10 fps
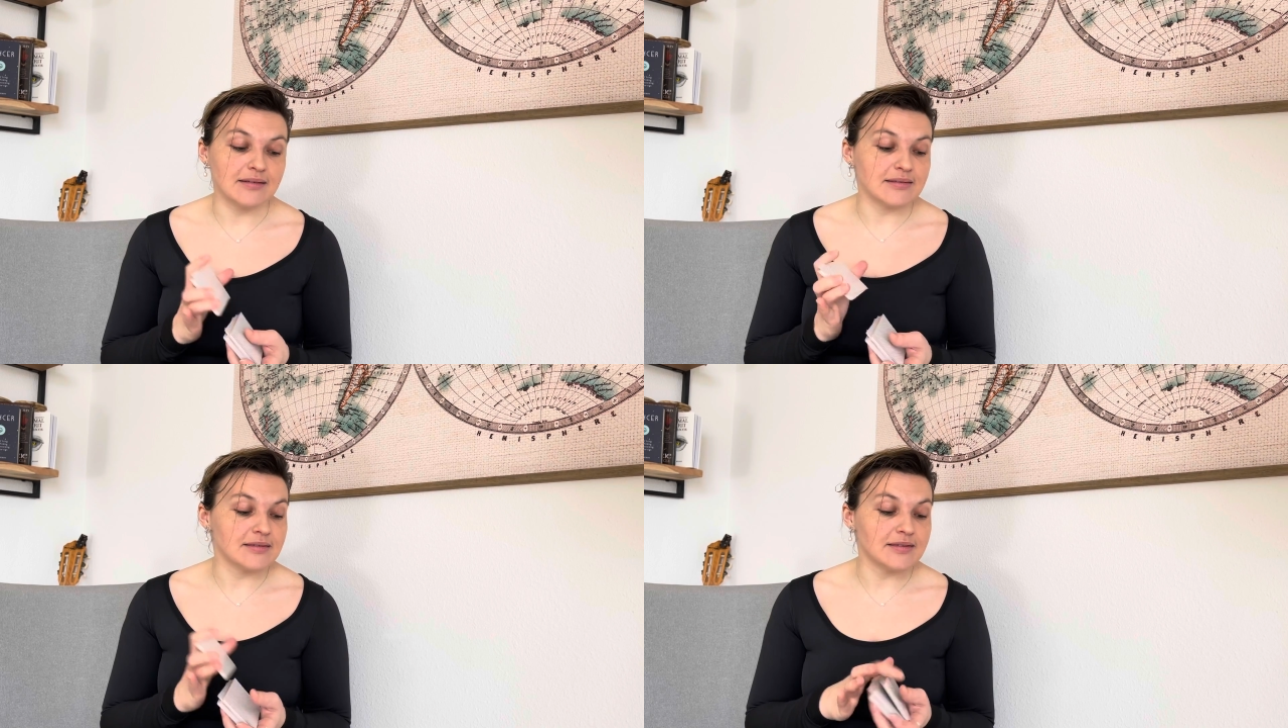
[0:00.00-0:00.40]

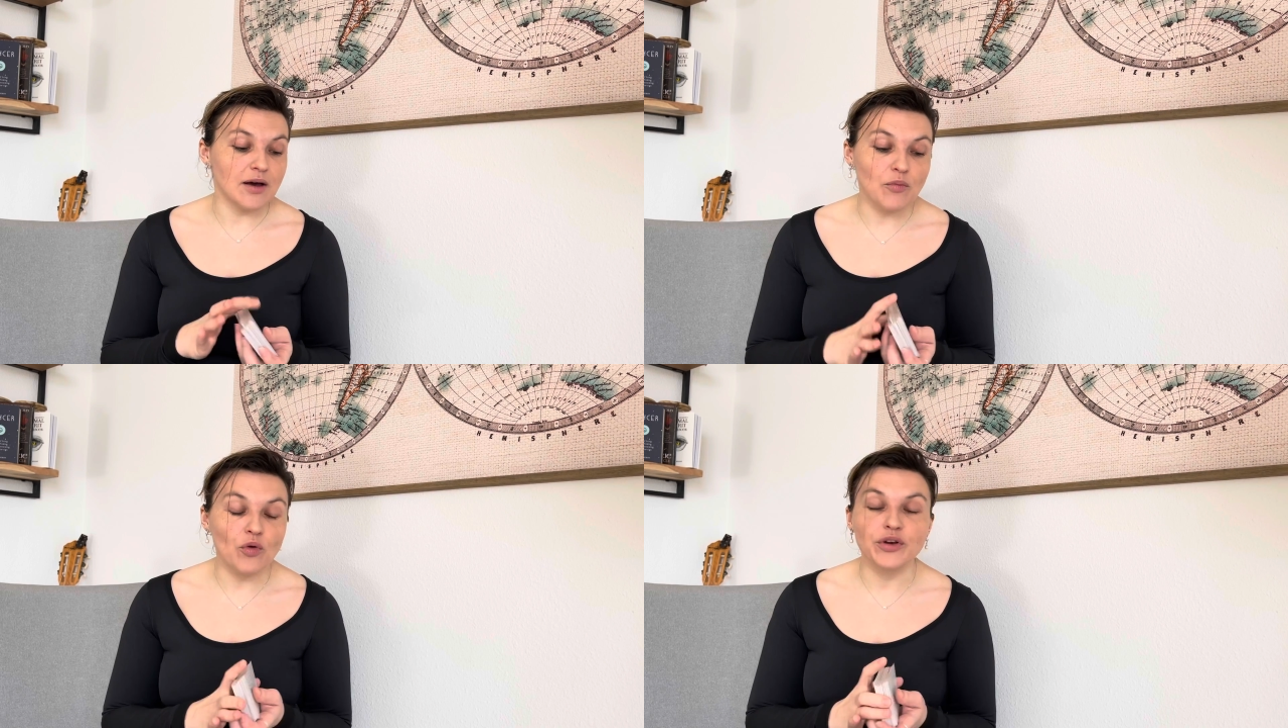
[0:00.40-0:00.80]

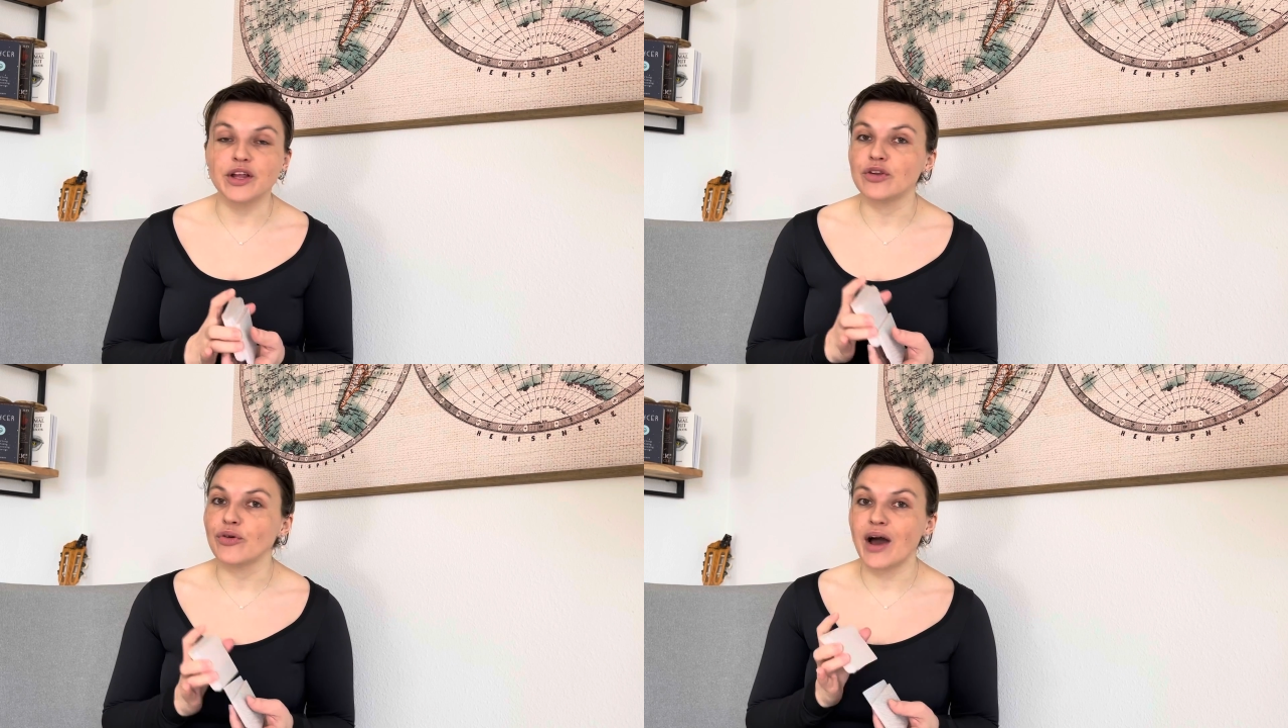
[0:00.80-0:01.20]
someone
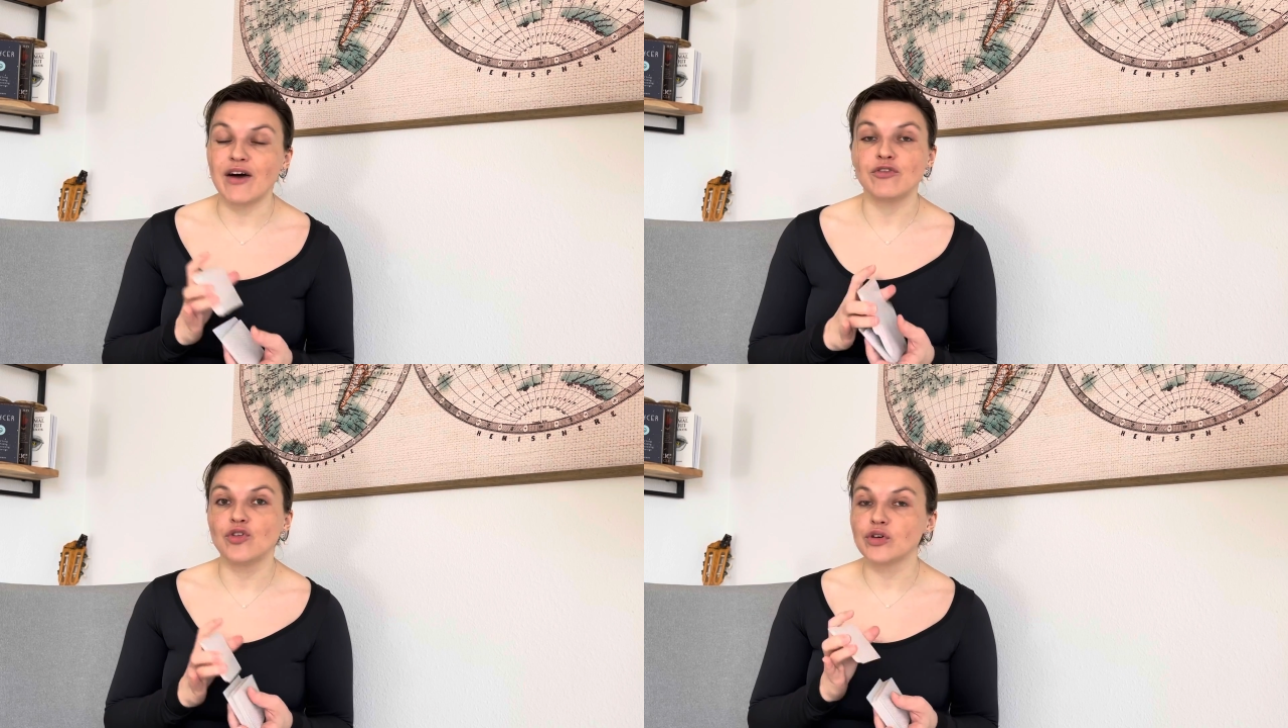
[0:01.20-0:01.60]
that you
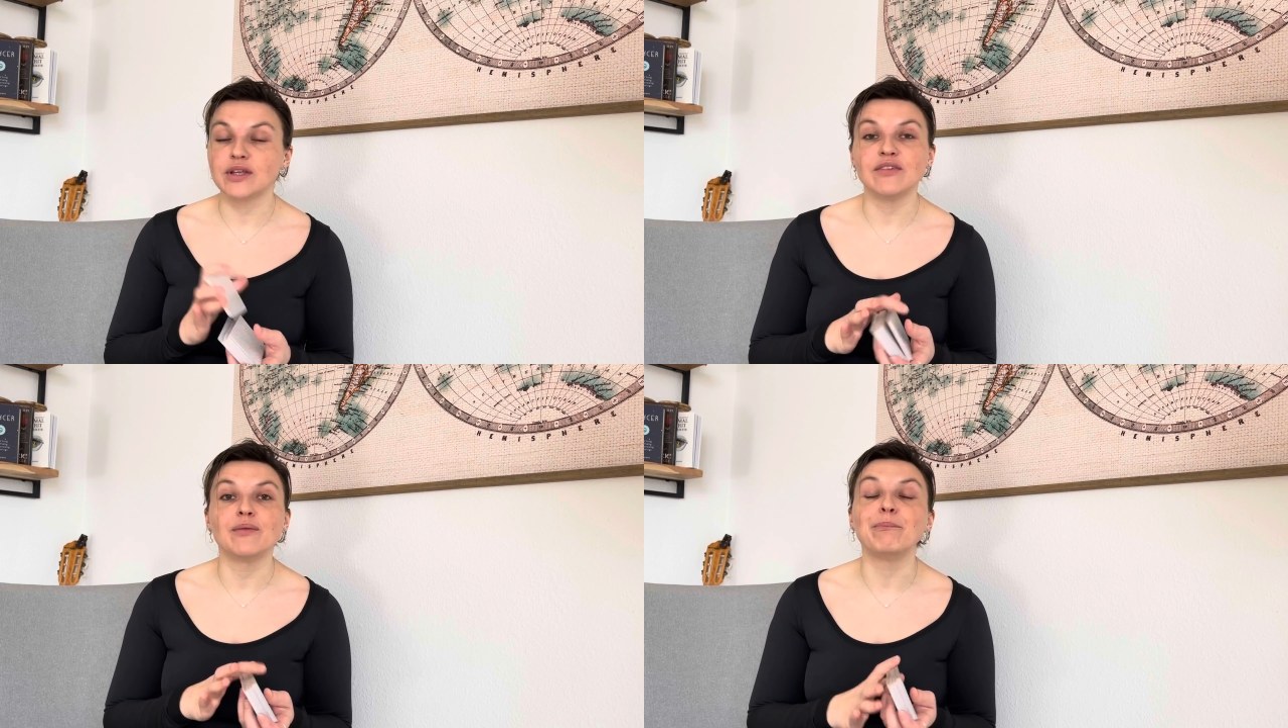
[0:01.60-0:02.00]
have not
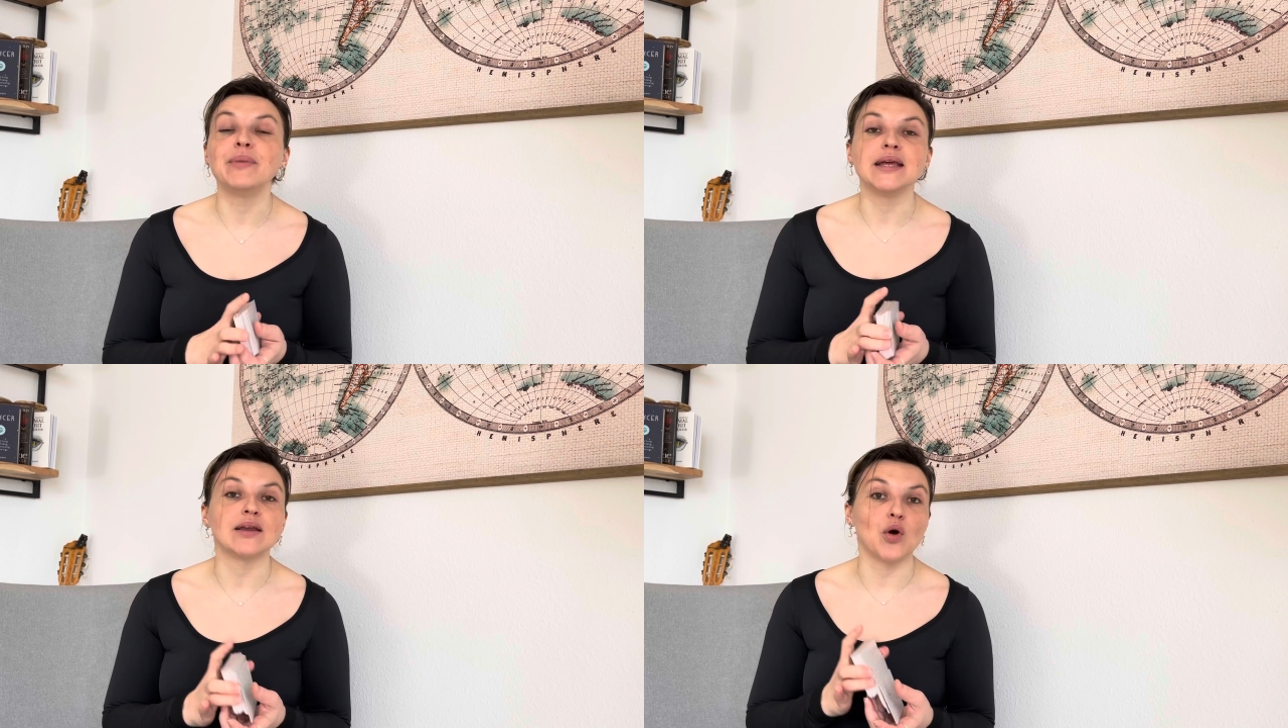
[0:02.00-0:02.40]
even
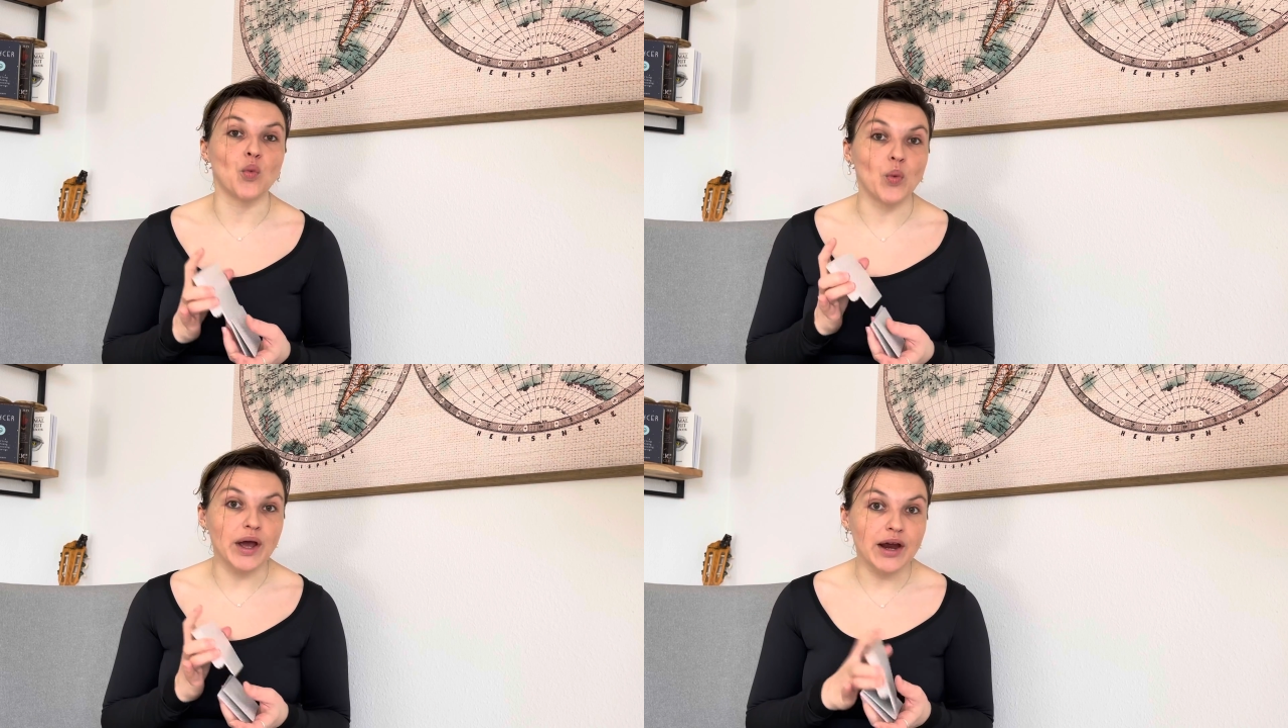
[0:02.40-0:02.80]
been
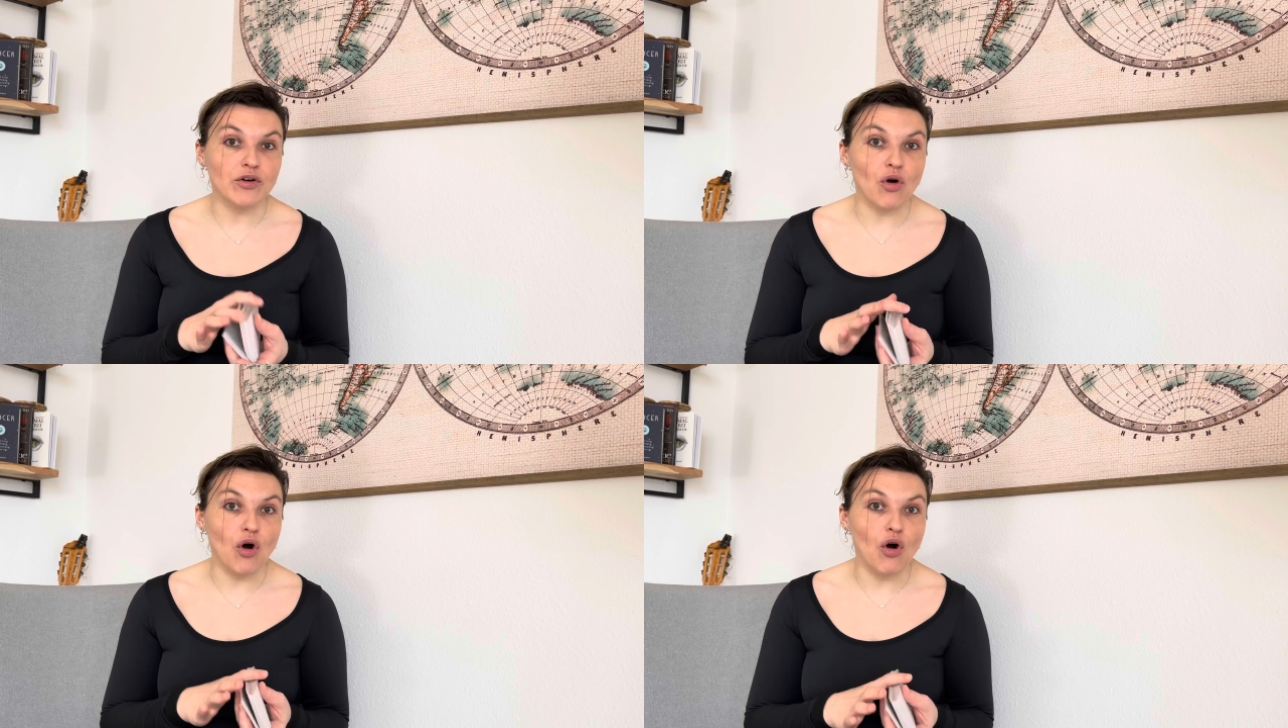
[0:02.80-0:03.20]
aware
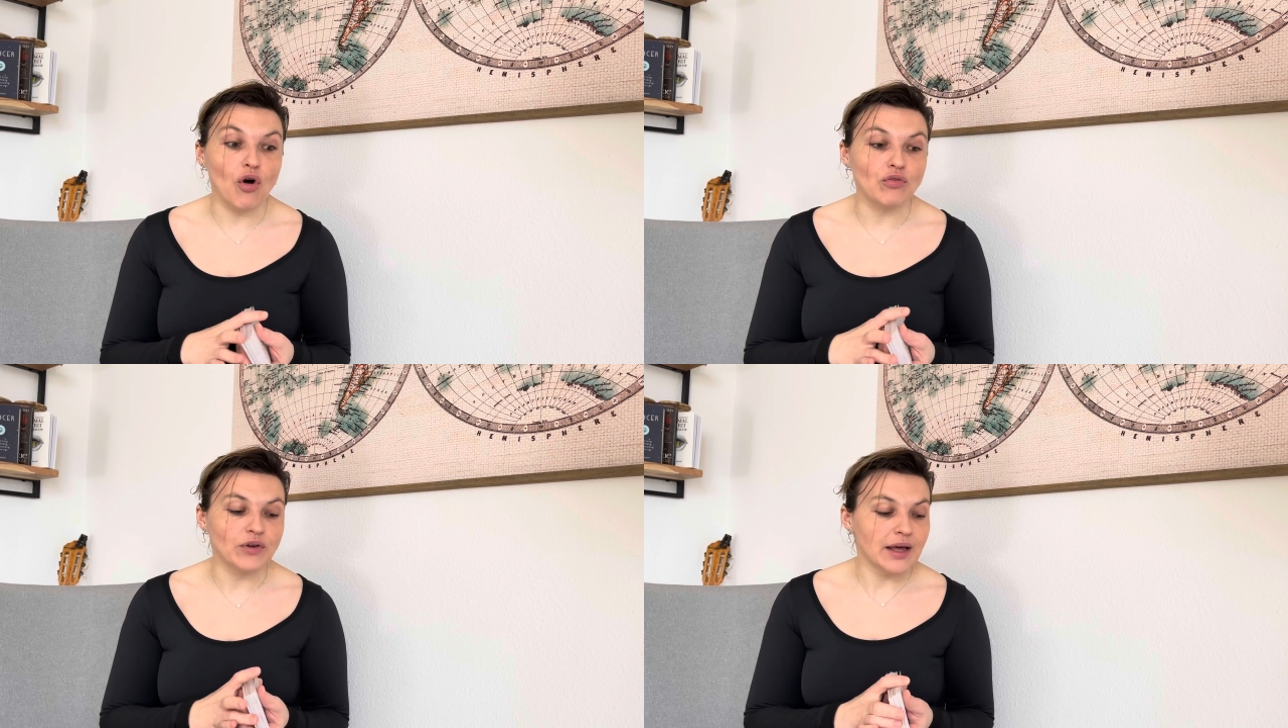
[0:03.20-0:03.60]
of,